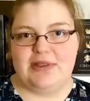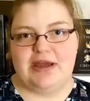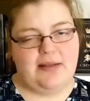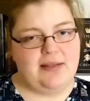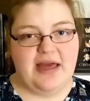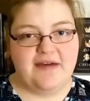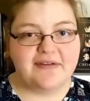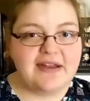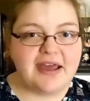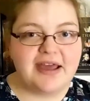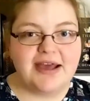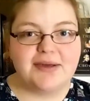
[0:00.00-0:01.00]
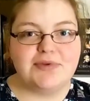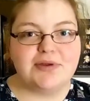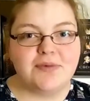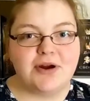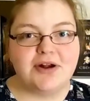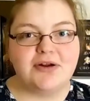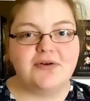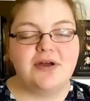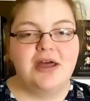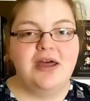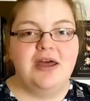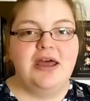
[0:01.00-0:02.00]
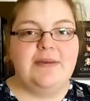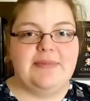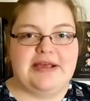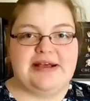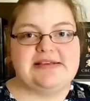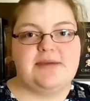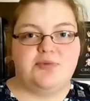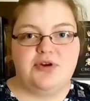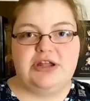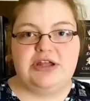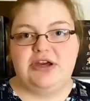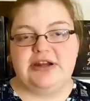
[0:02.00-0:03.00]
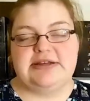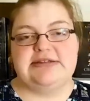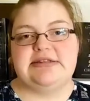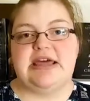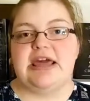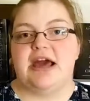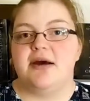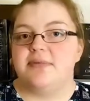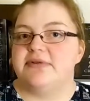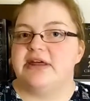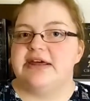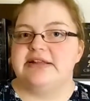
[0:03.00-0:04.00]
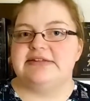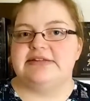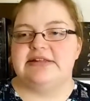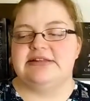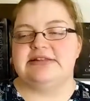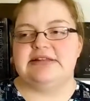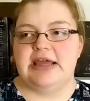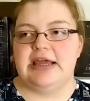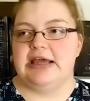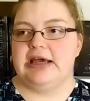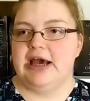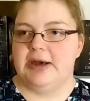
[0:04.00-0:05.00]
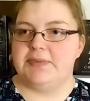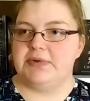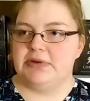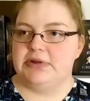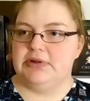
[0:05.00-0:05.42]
and like 11 a.m. tomorrow because I'm pretty good at staying up late. It's the staying up